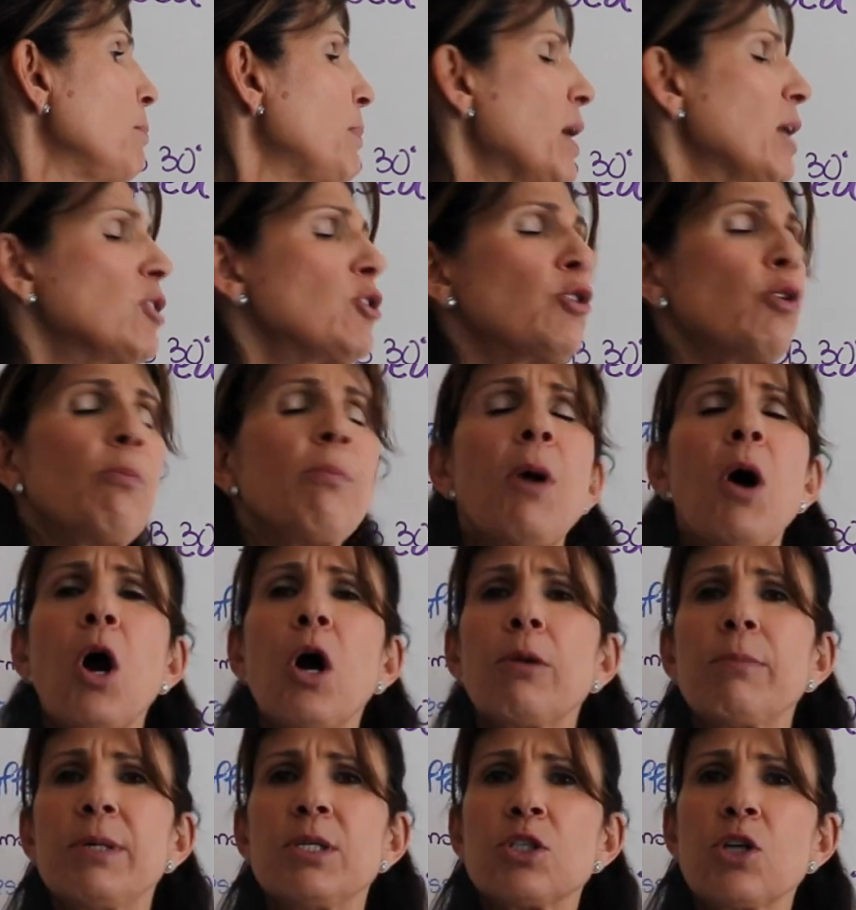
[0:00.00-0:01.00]

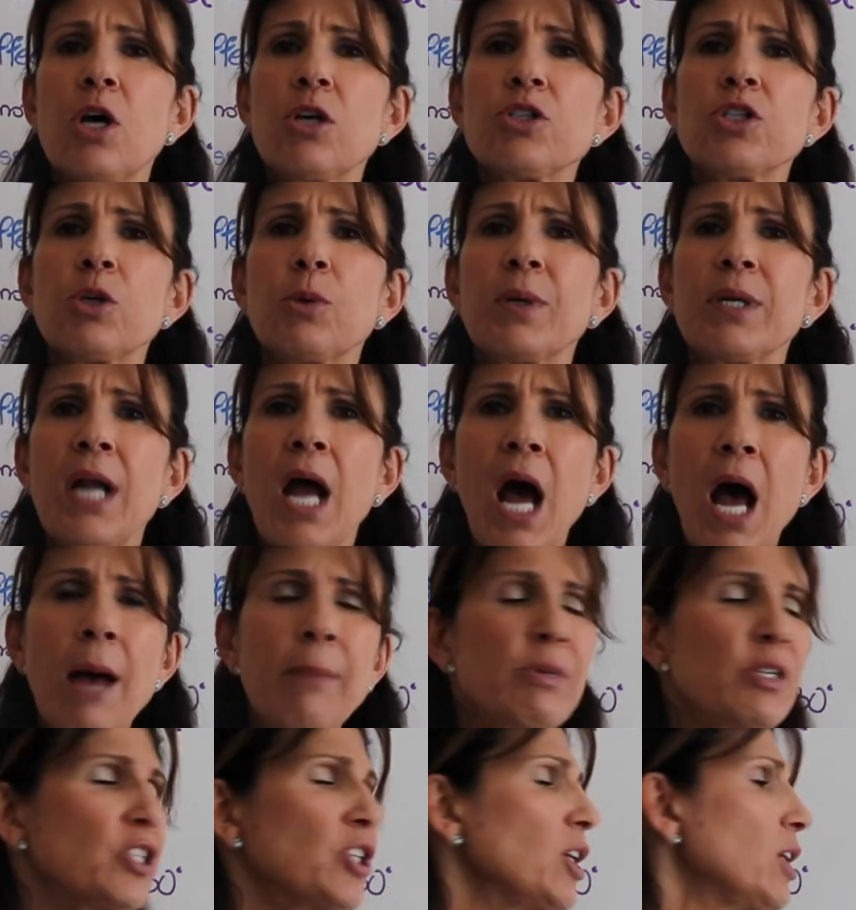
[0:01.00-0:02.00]
Pentobarb is also an
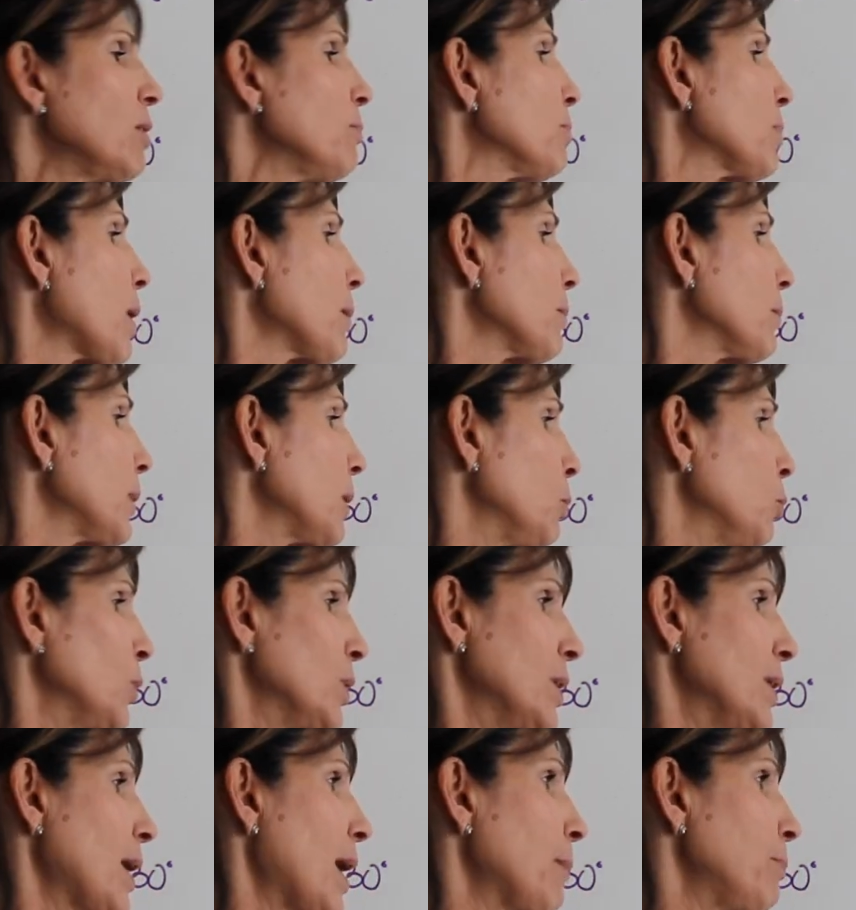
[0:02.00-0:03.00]
option, probably
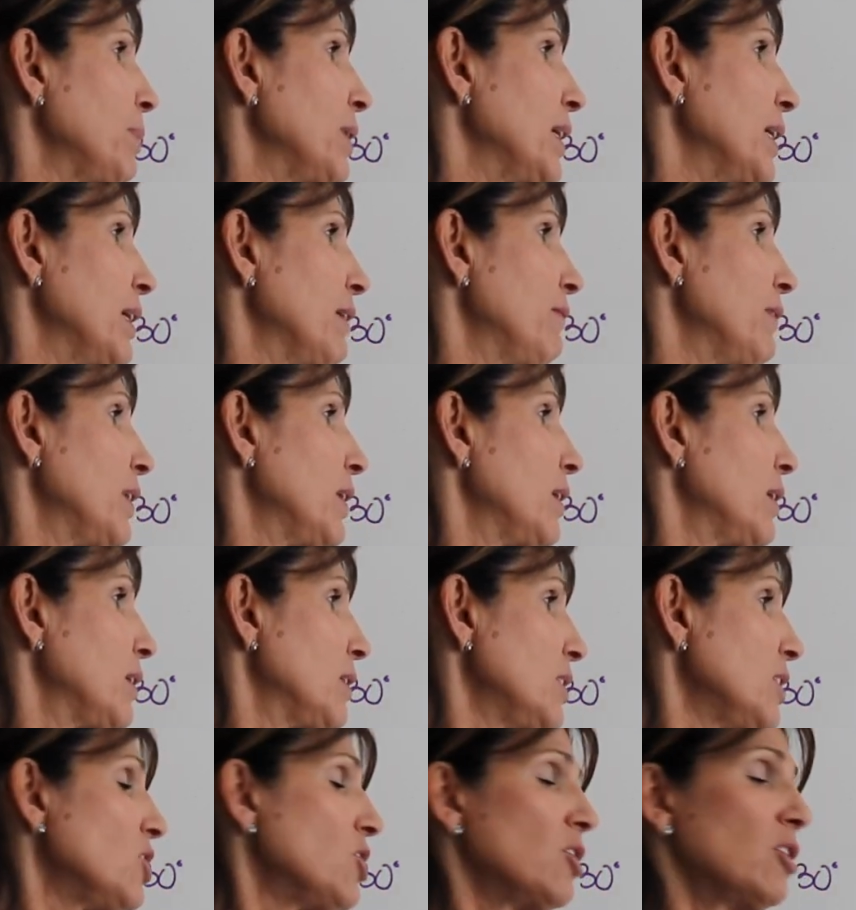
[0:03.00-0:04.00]
would not be given in
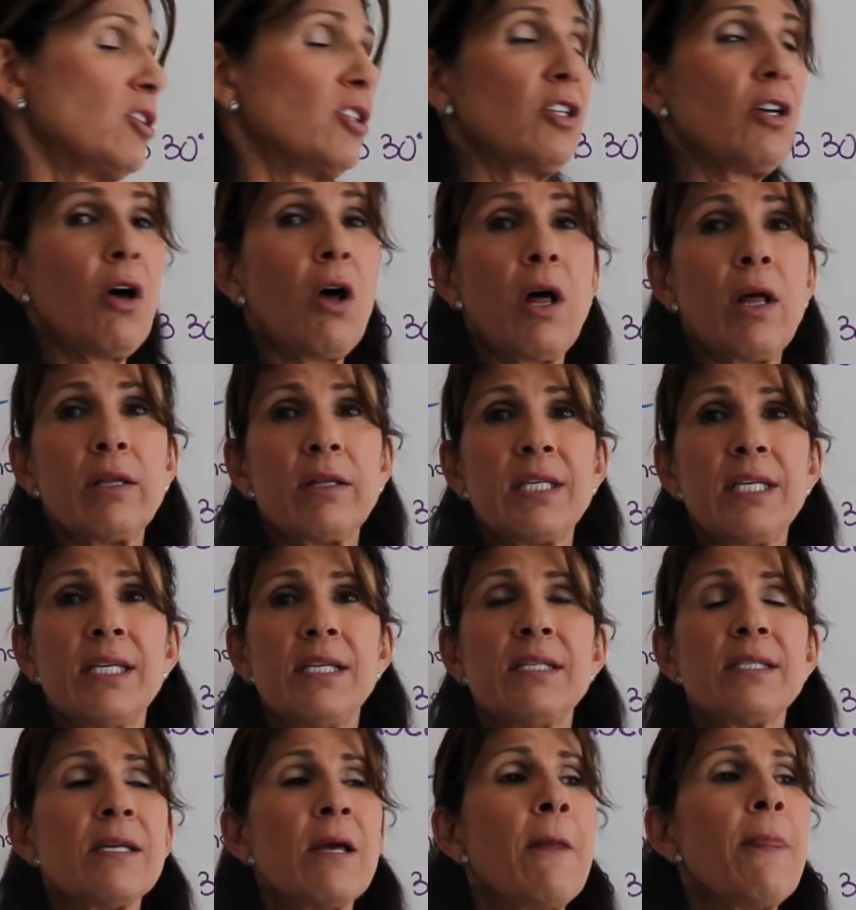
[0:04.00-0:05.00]
addition to all
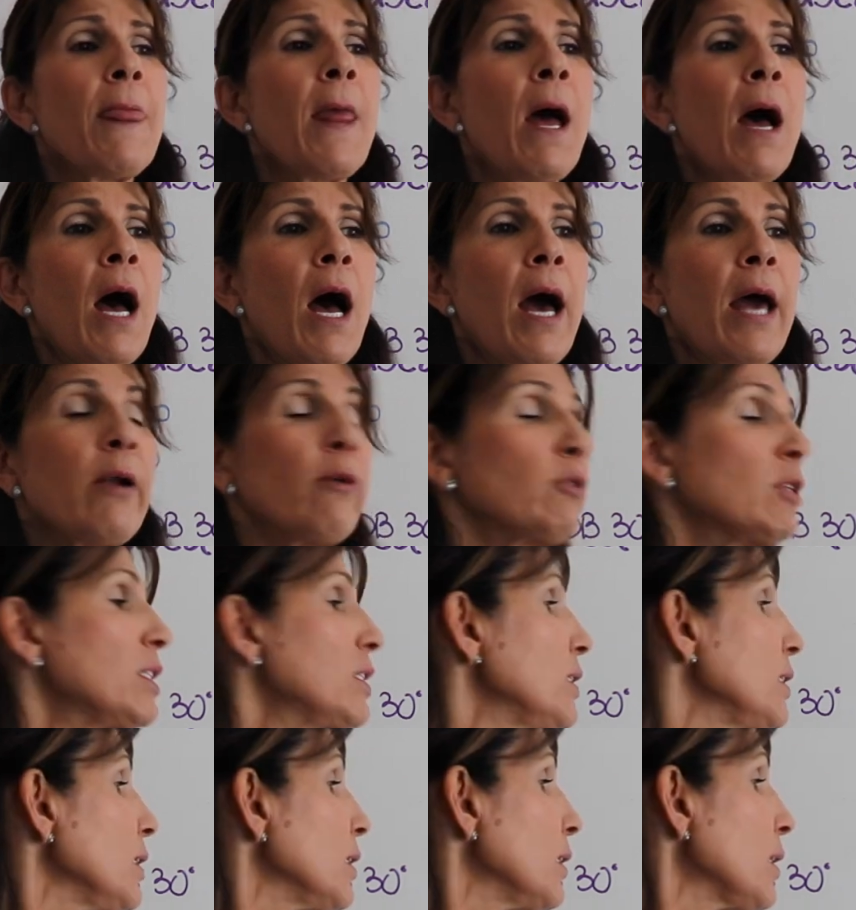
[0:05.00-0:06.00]
these. I don't
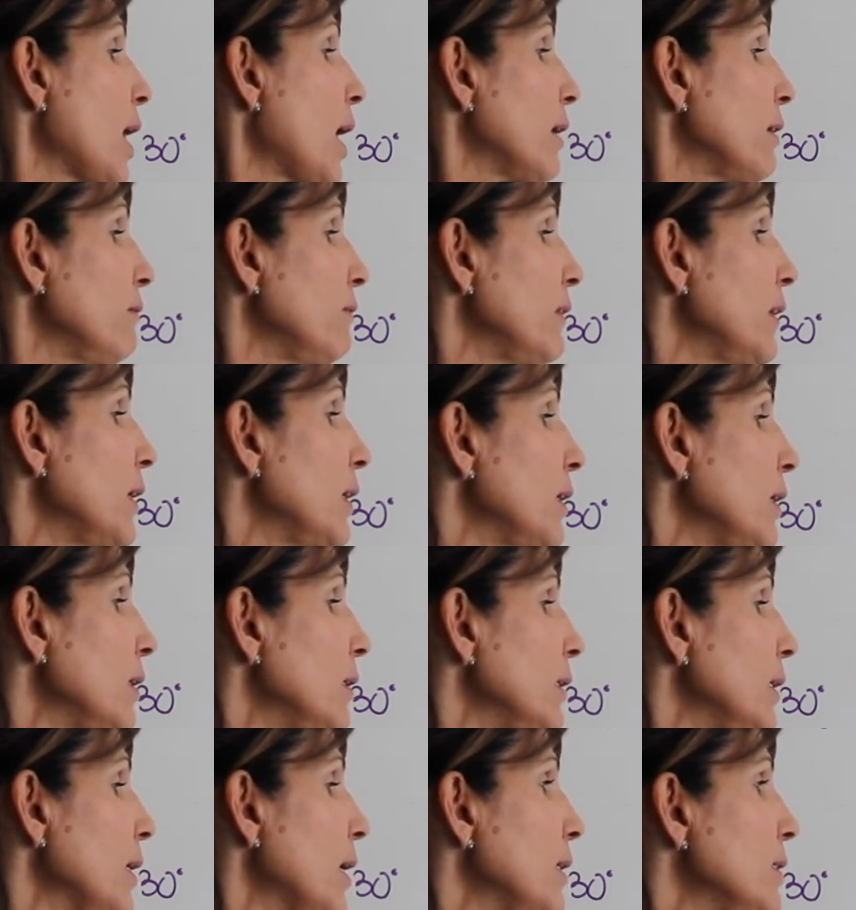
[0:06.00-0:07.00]
see a lot of it
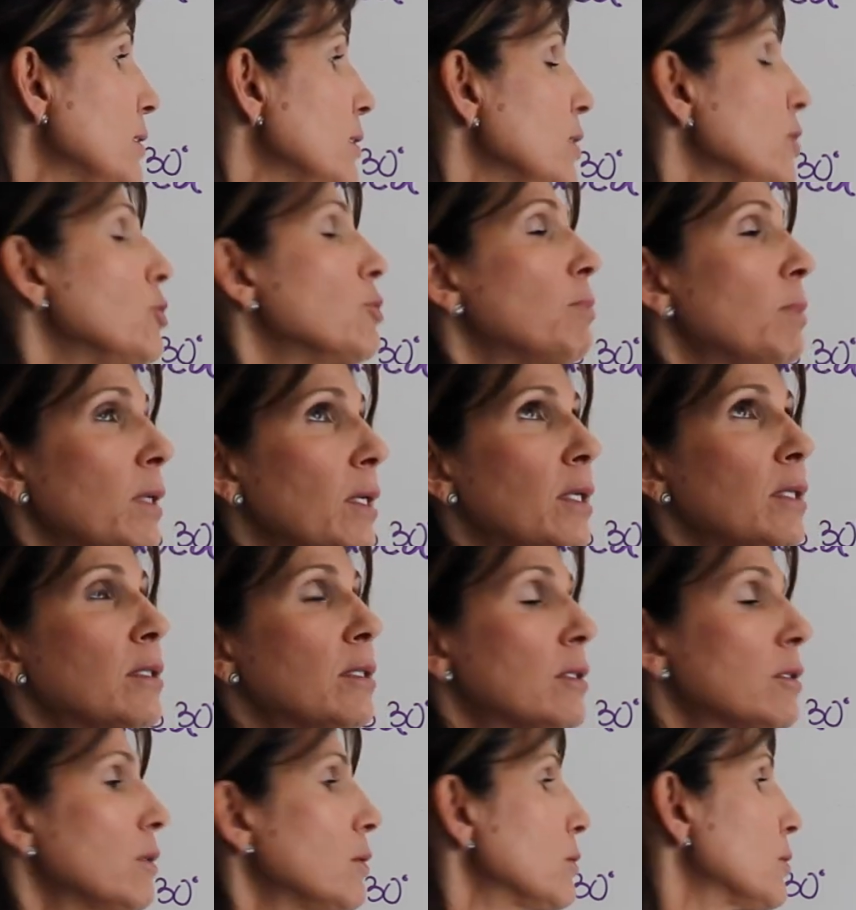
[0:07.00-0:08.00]
in the ICUs, but
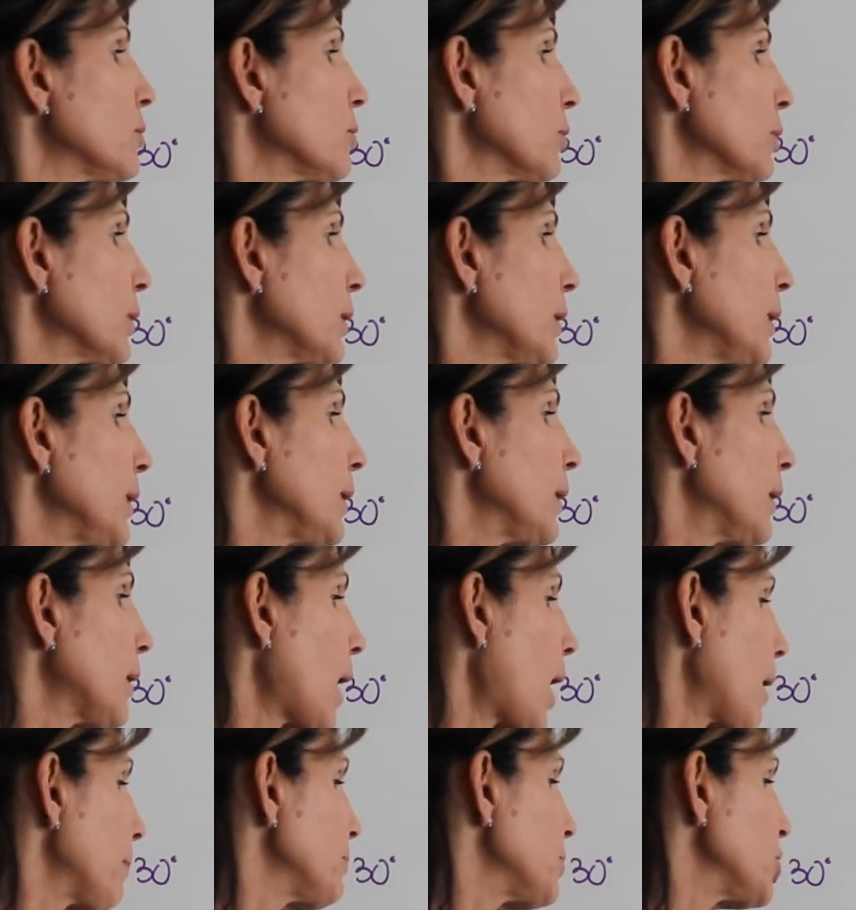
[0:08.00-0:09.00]
it's certainly an
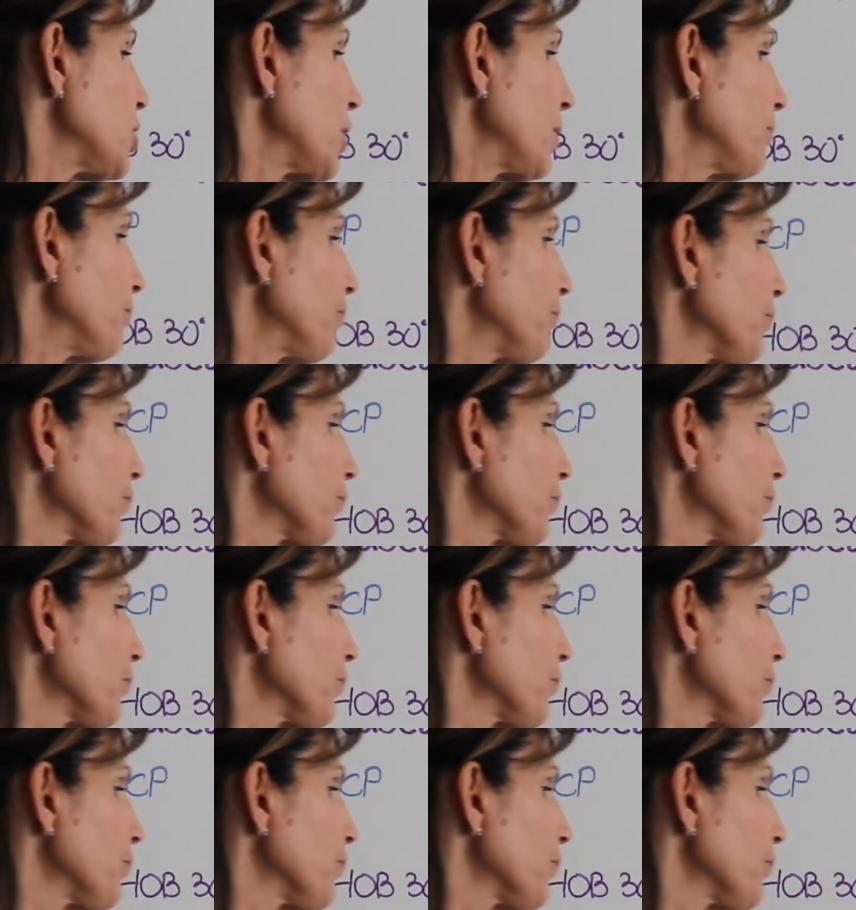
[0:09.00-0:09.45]
option.